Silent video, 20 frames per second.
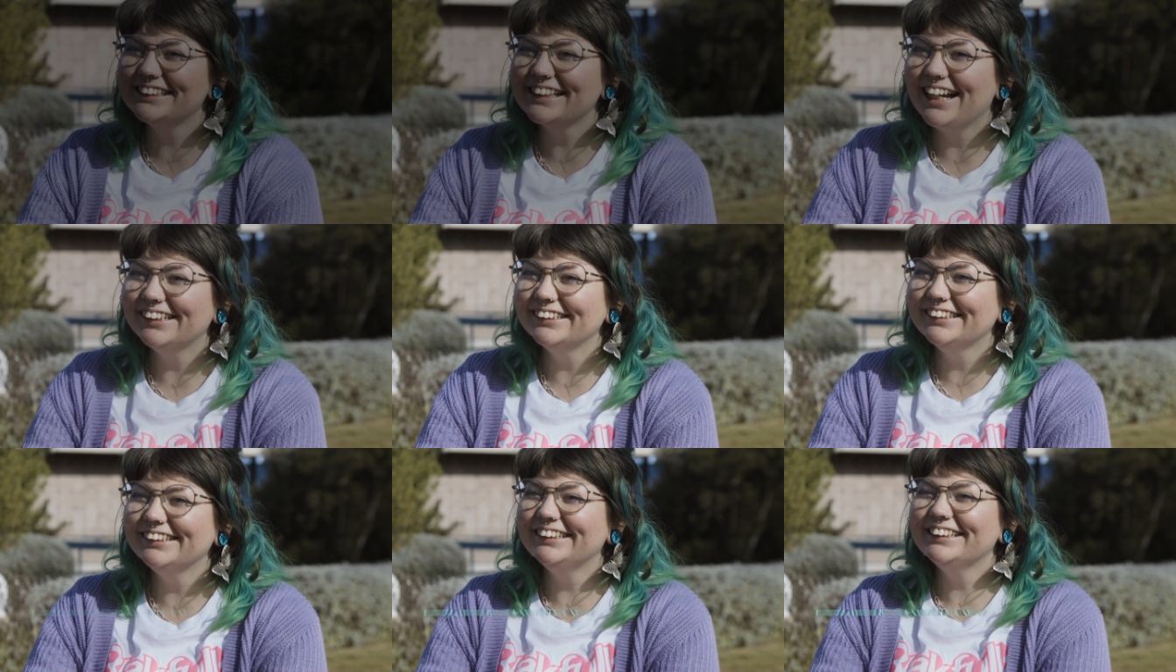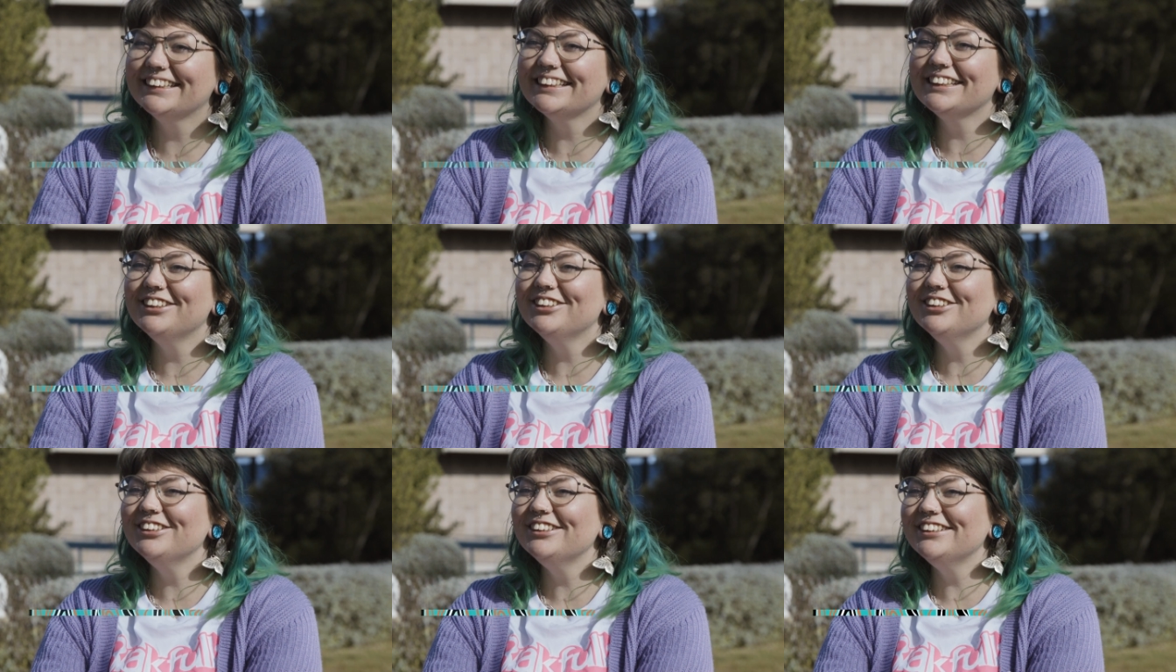Karlie Alinta
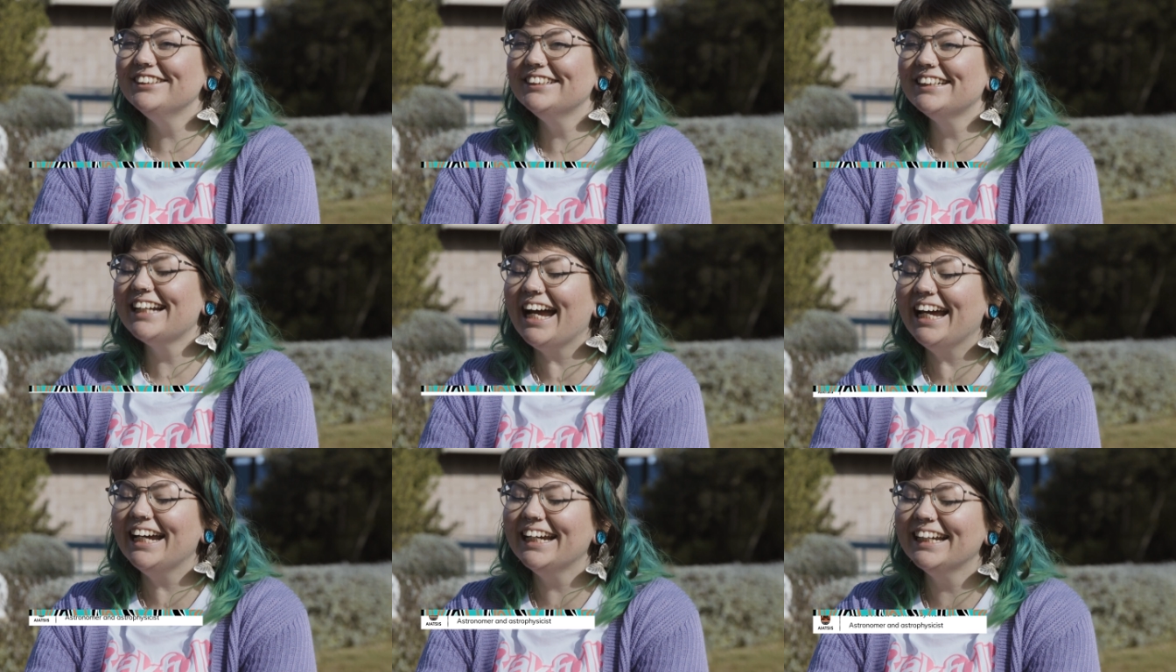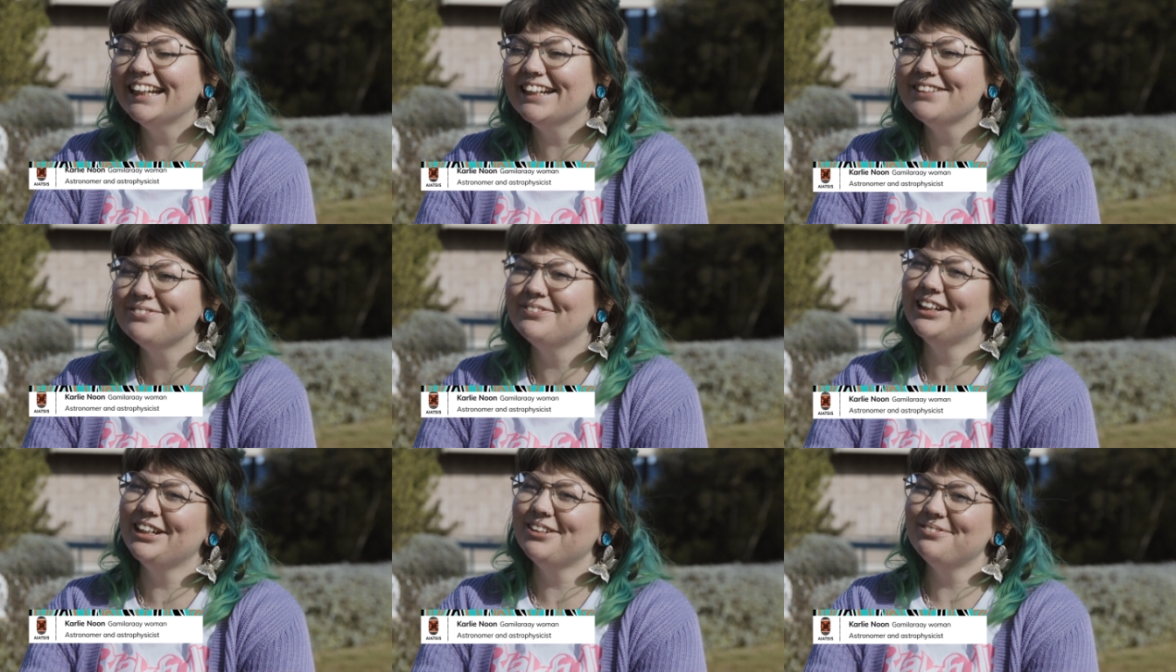Noon. I
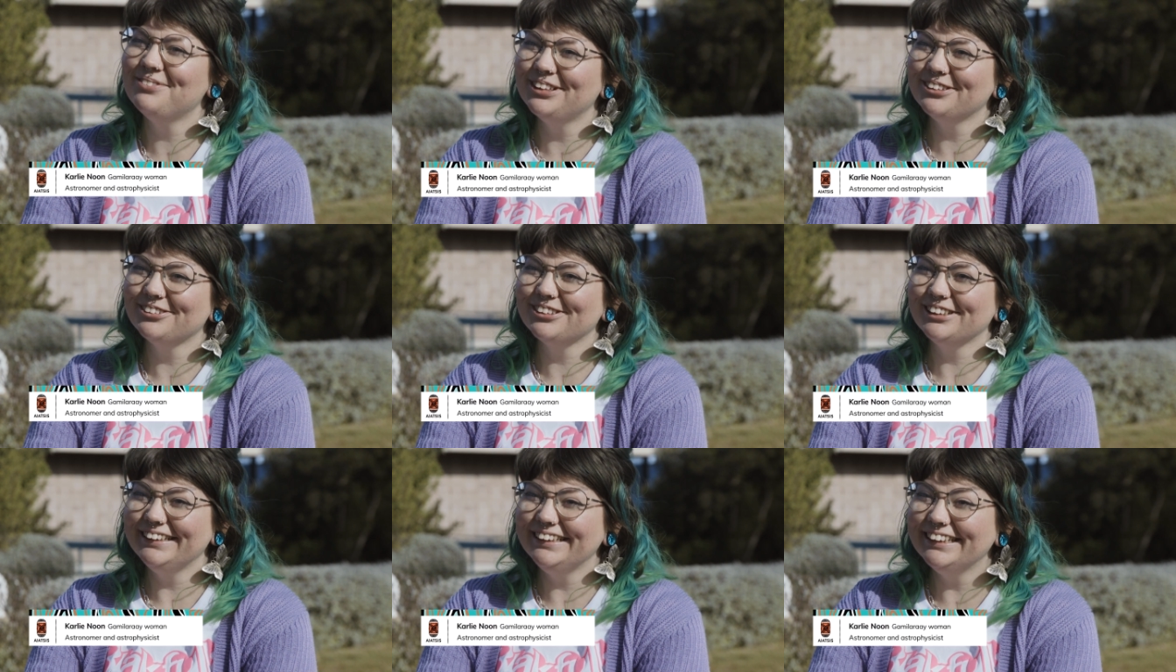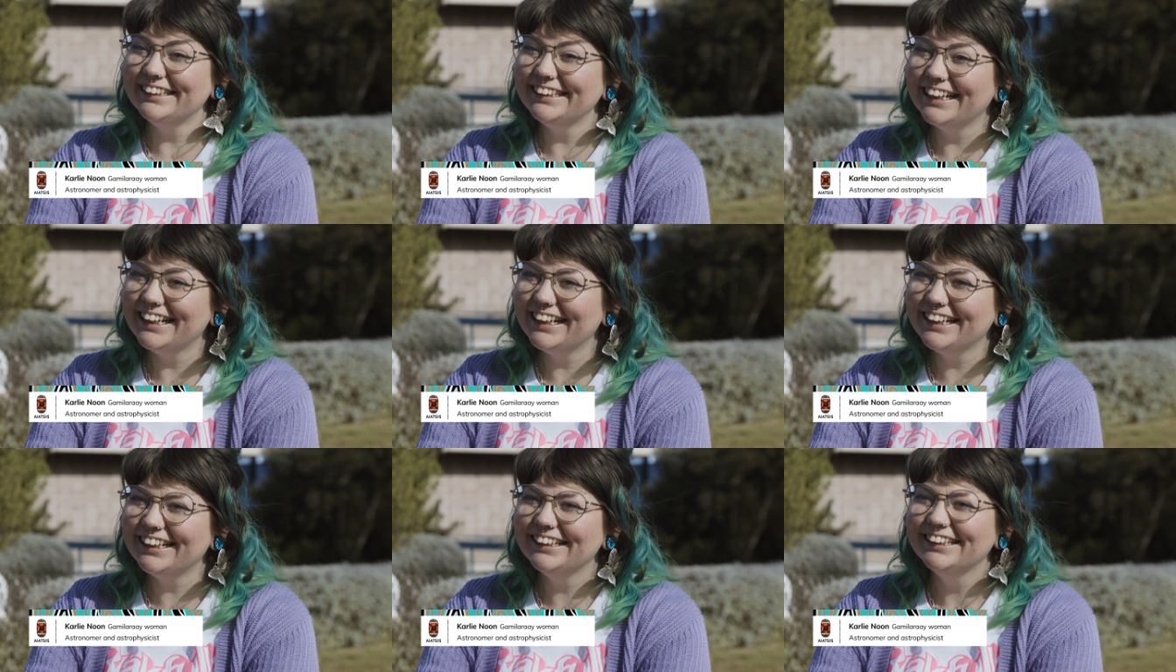am a
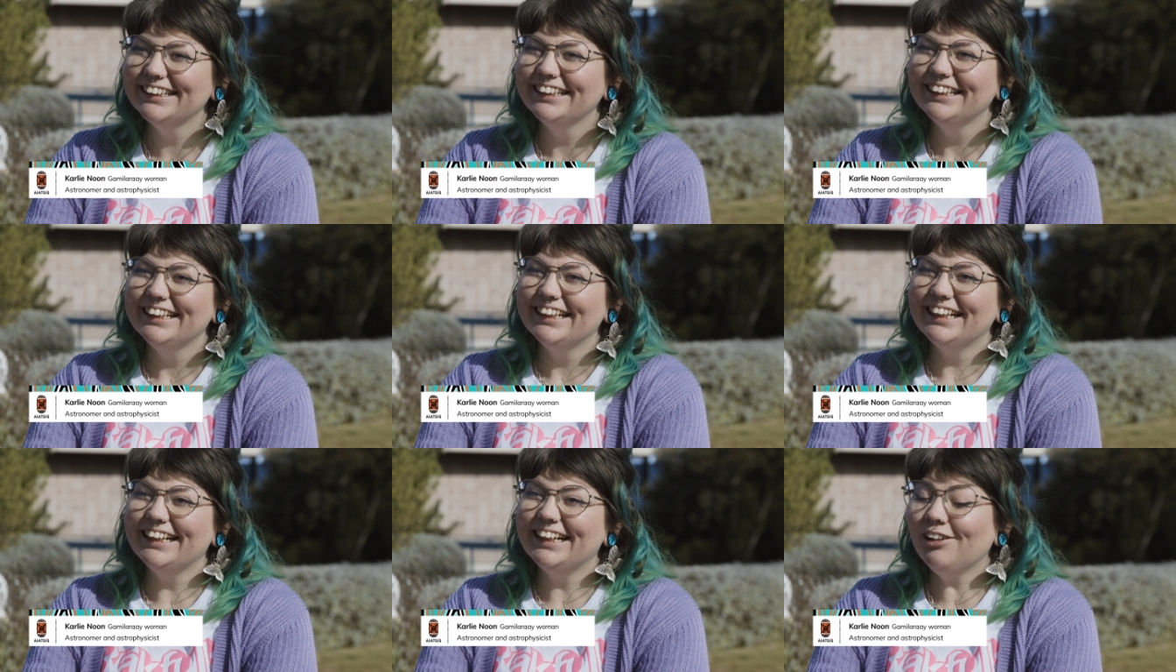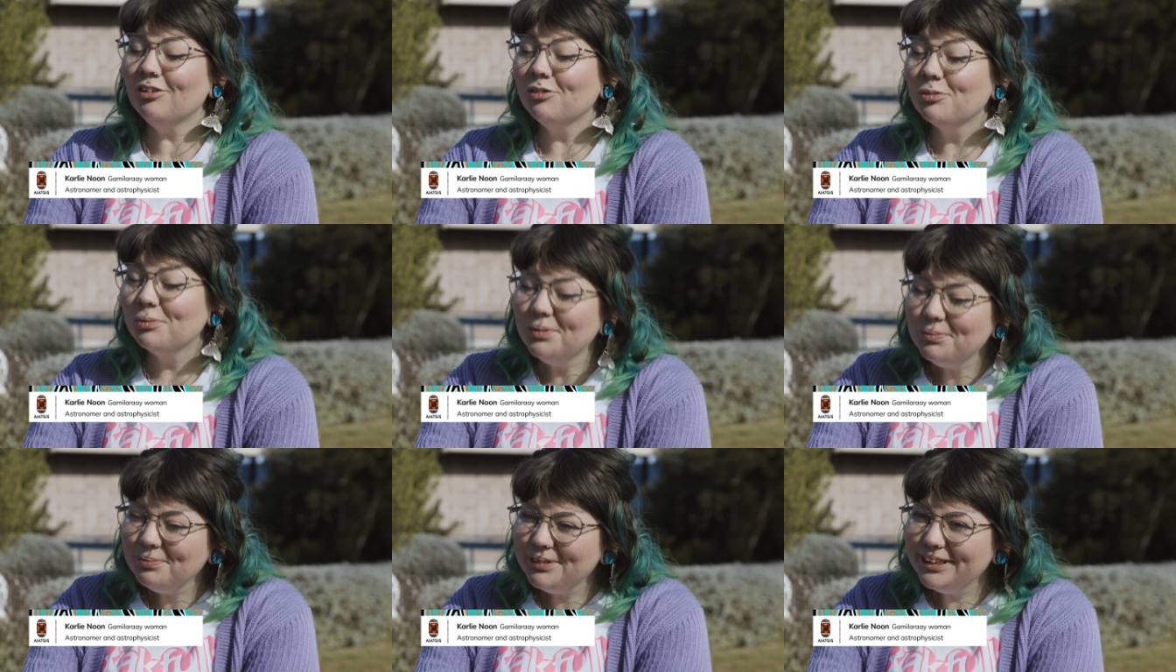Gamilaraay, a
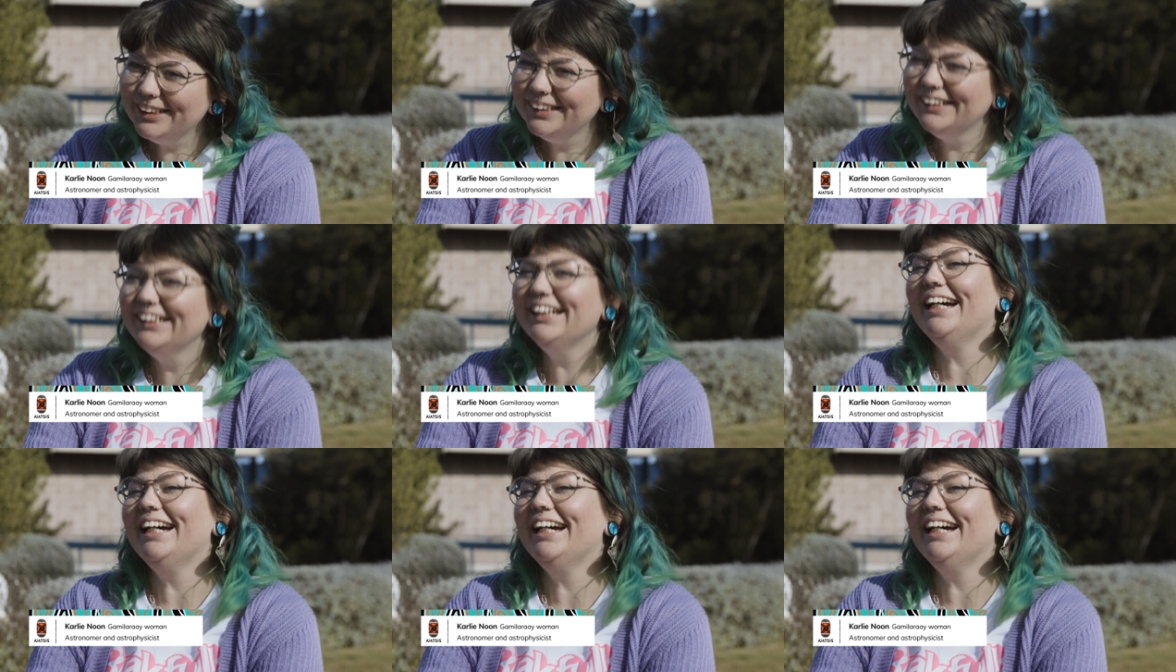woman.